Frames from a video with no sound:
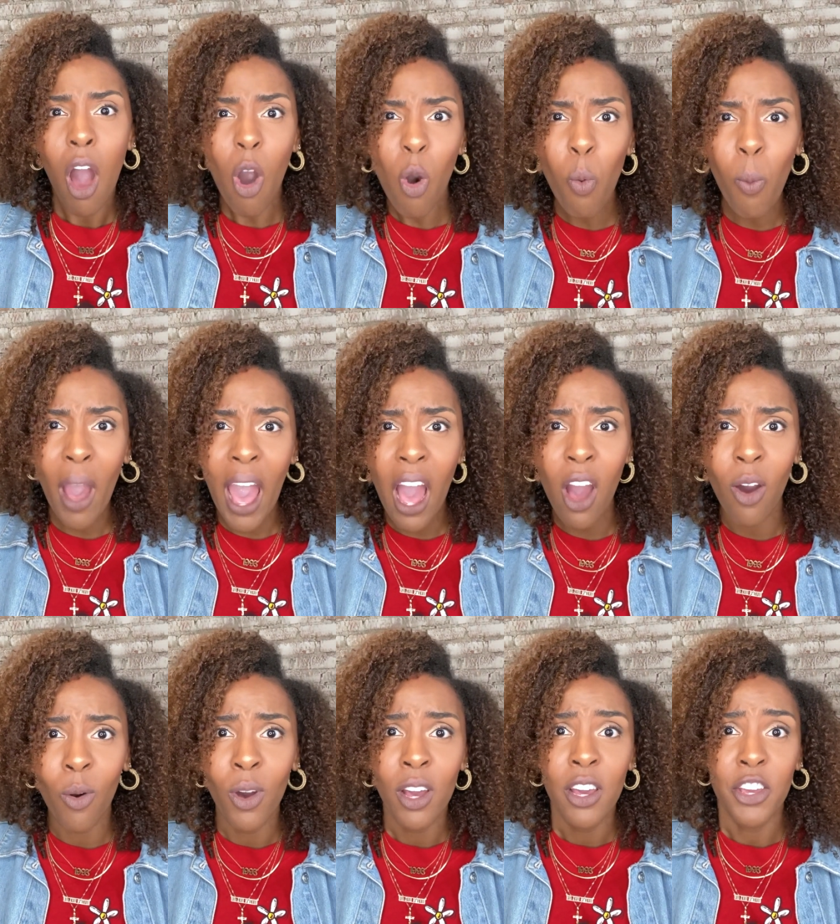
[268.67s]
oh,
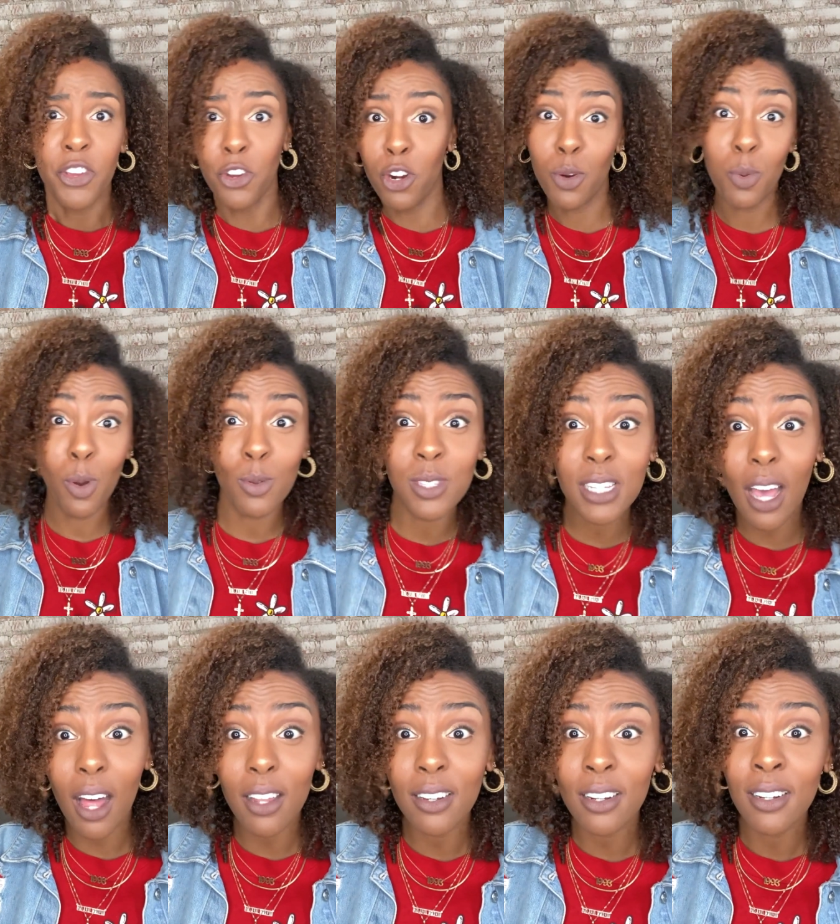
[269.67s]
wow, you're a Rhodes
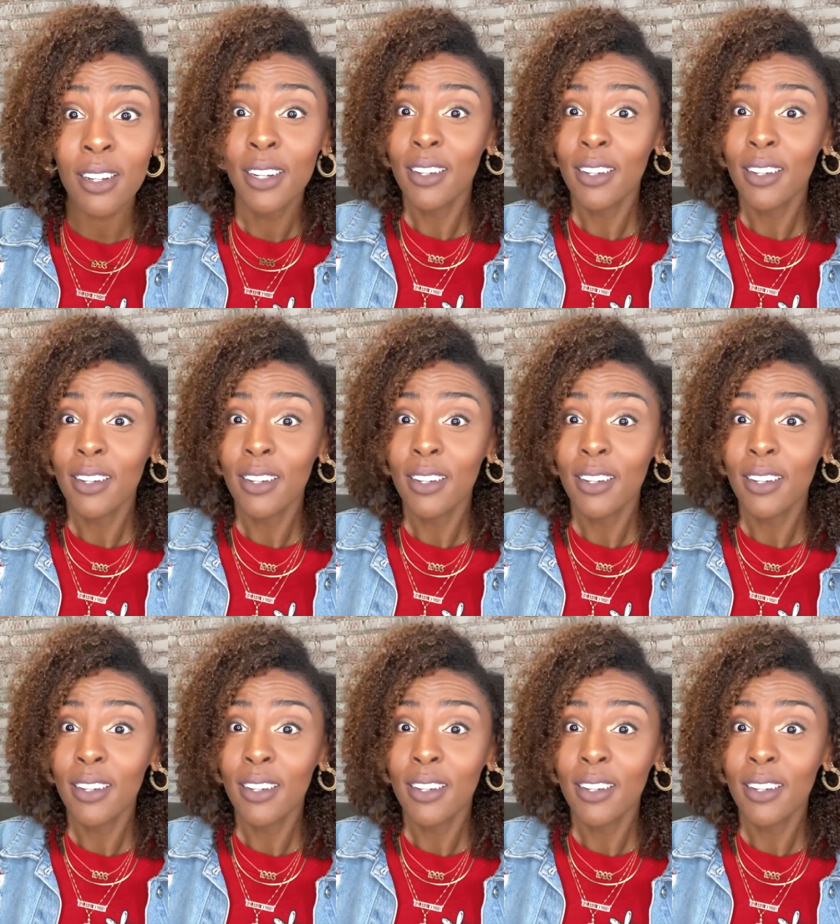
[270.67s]
Scholar?